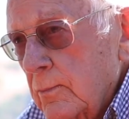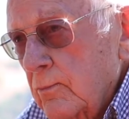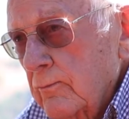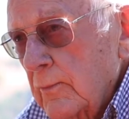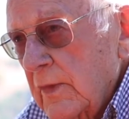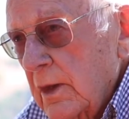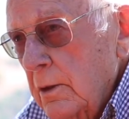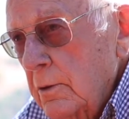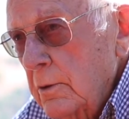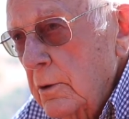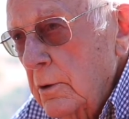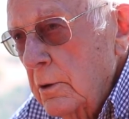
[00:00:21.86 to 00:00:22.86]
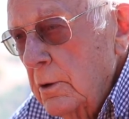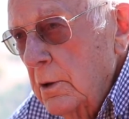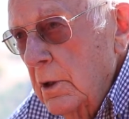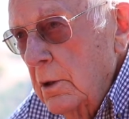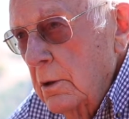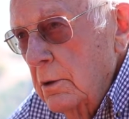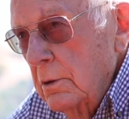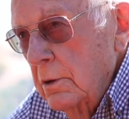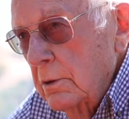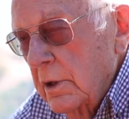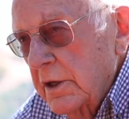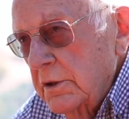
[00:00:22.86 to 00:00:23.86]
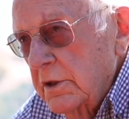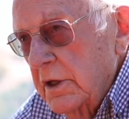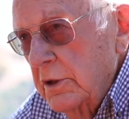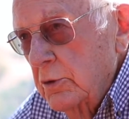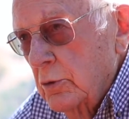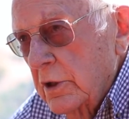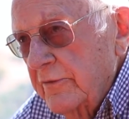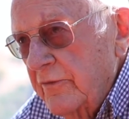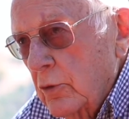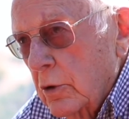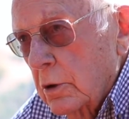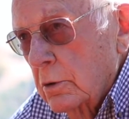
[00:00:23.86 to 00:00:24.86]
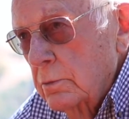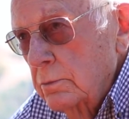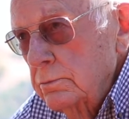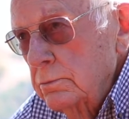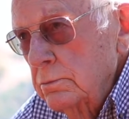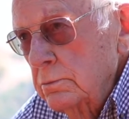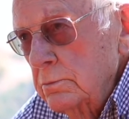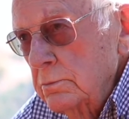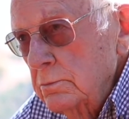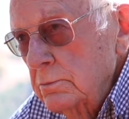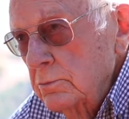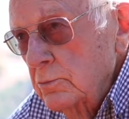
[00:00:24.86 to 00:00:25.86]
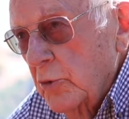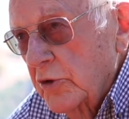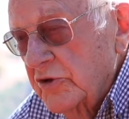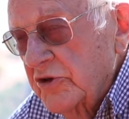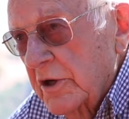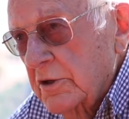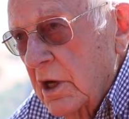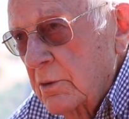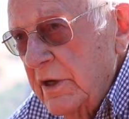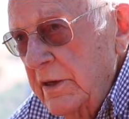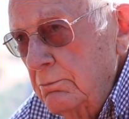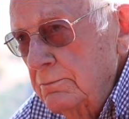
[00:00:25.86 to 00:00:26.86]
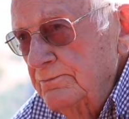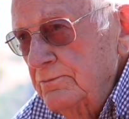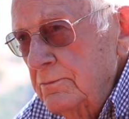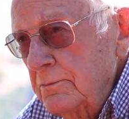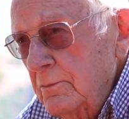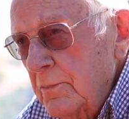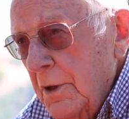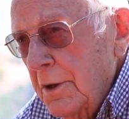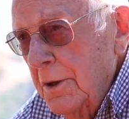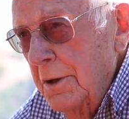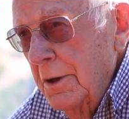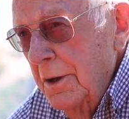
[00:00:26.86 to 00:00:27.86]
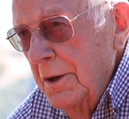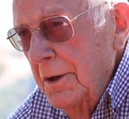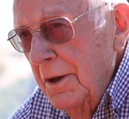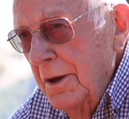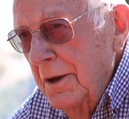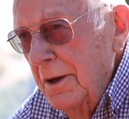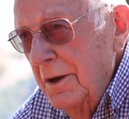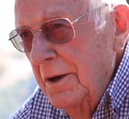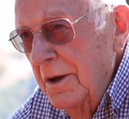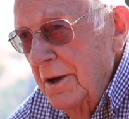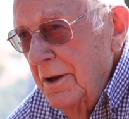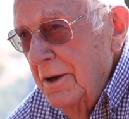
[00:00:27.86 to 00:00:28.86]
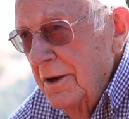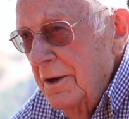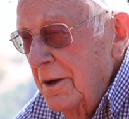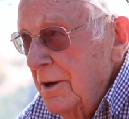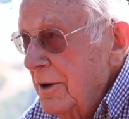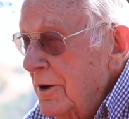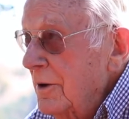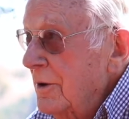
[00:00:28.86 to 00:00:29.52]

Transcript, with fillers: What year were you born? 1924. Were you checking on me? Do the math yourself.